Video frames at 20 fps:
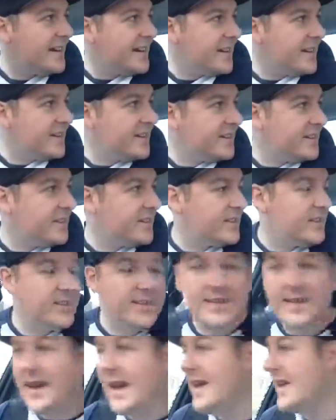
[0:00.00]

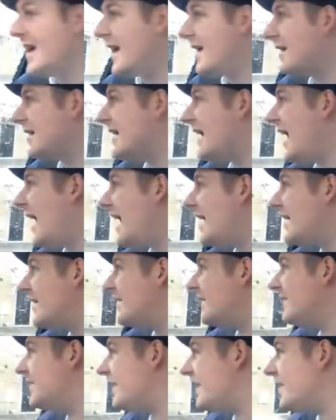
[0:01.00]
It's like that kind
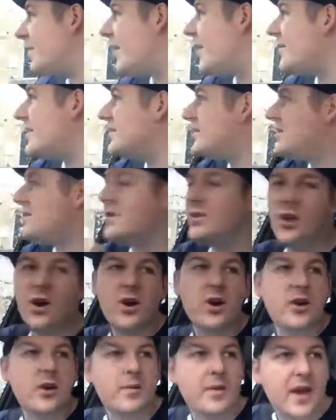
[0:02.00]
of thing where it
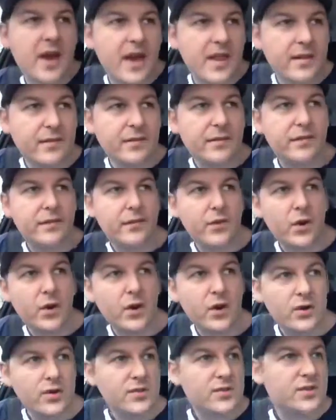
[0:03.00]
snowed a bit and then
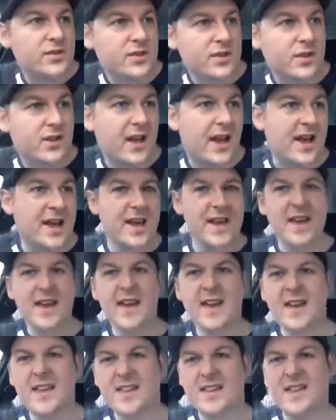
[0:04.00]
froze, so like
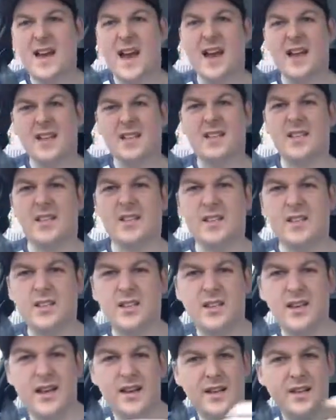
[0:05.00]
the ice is
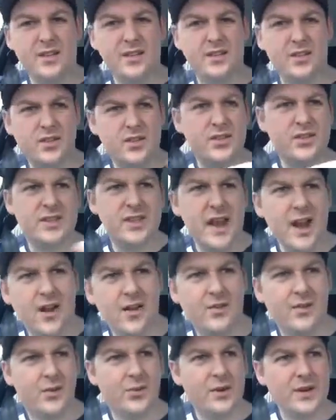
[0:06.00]
like it's just set
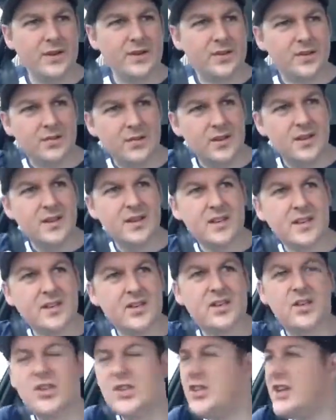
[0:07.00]
on the windscreen and it's
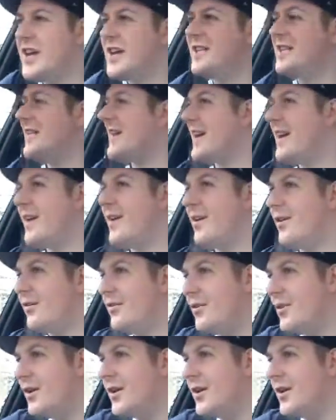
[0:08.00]
shit to get off.